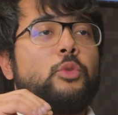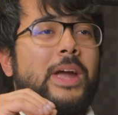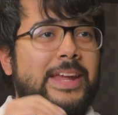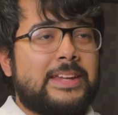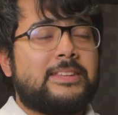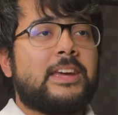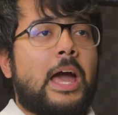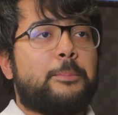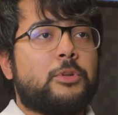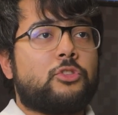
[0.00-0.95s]
So anything
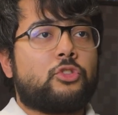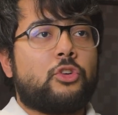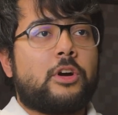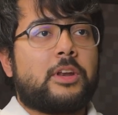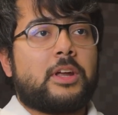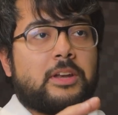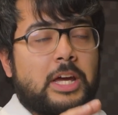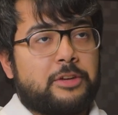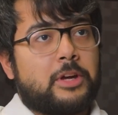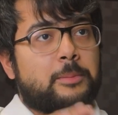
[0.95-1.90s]
happens to your
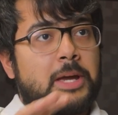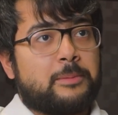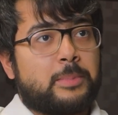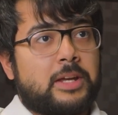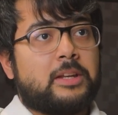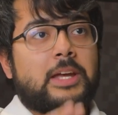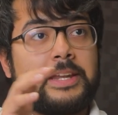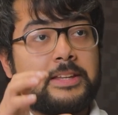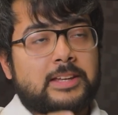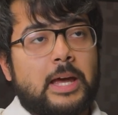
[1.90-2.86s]
NiFi pipeline,
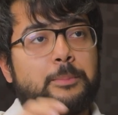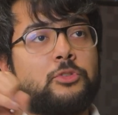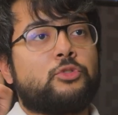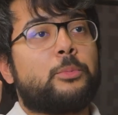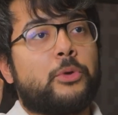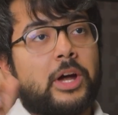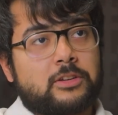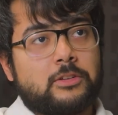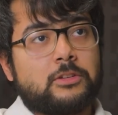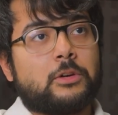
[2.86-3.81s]
anything happens to the
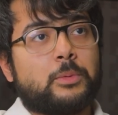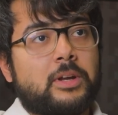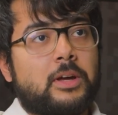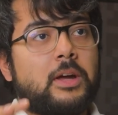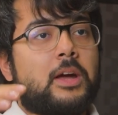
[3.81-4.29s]
production server,